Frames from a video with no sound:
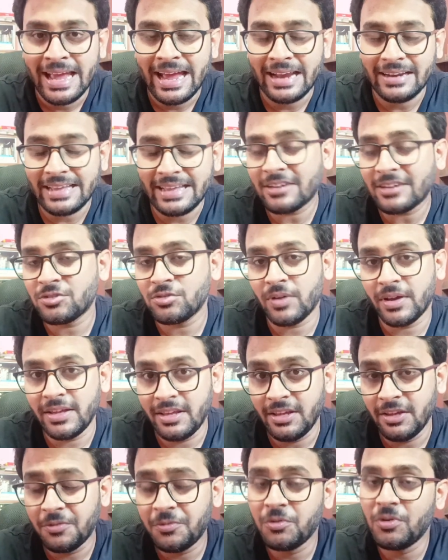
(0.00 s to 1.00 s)
And that's why
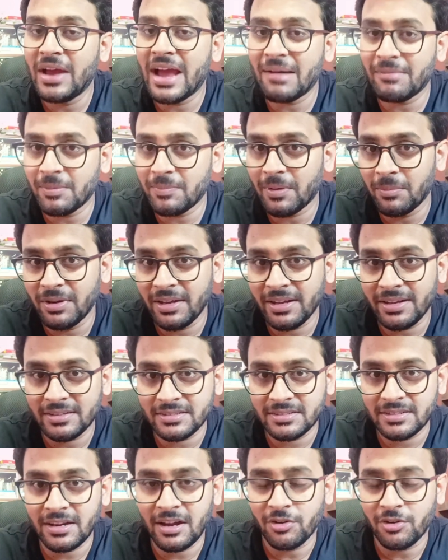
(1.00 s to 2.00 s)
if you have a
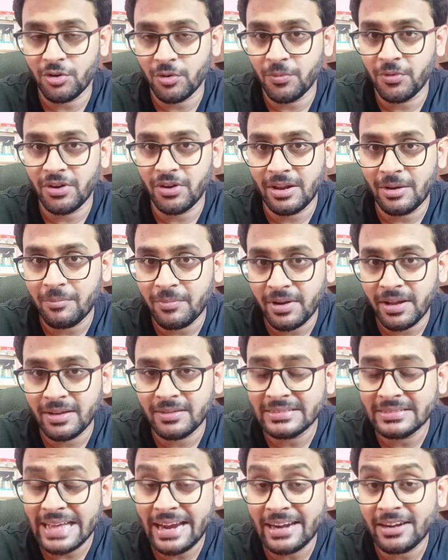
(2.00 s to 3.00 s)
publication out of your
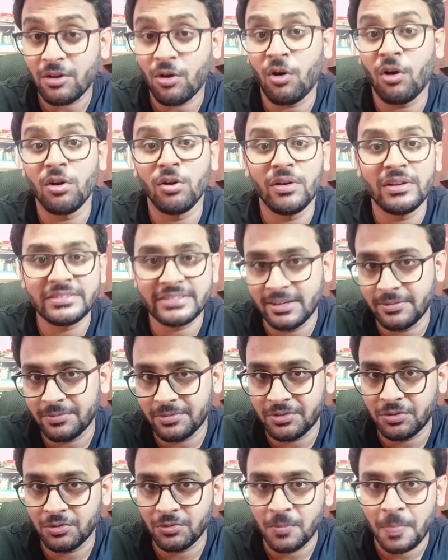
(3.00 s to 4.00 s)
MTech, that always
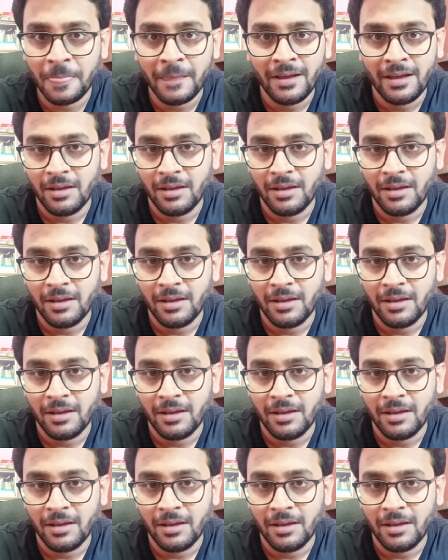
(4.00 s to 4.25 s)
helps you.